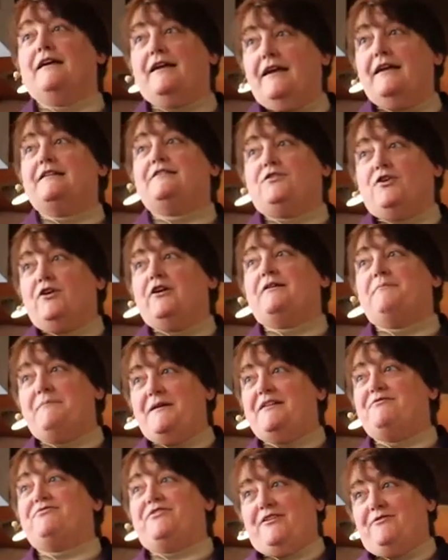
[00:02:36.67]
it took
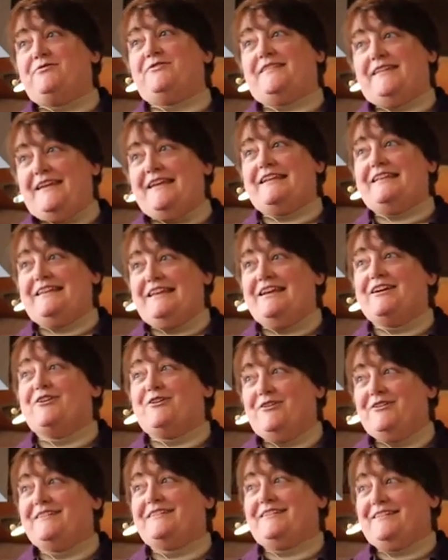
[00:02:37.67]
me 15
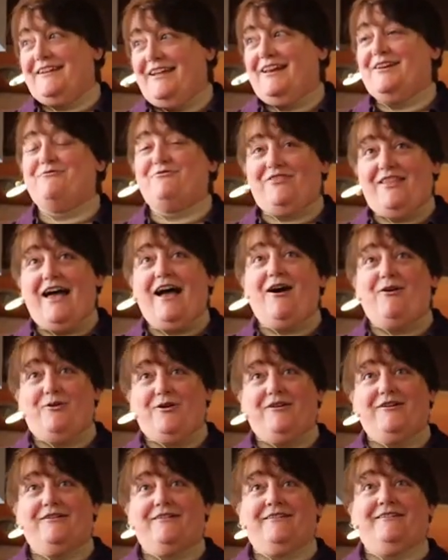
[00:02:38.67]
years to get a
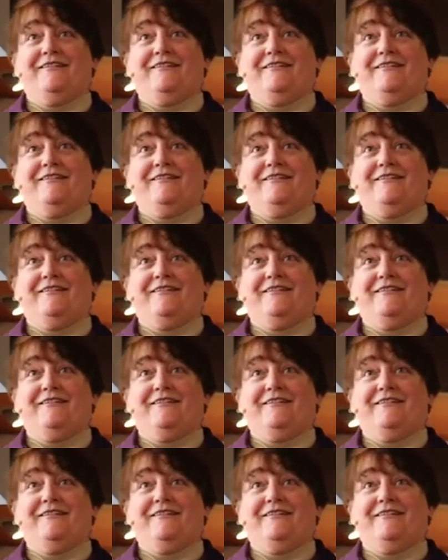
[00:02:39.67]
flower.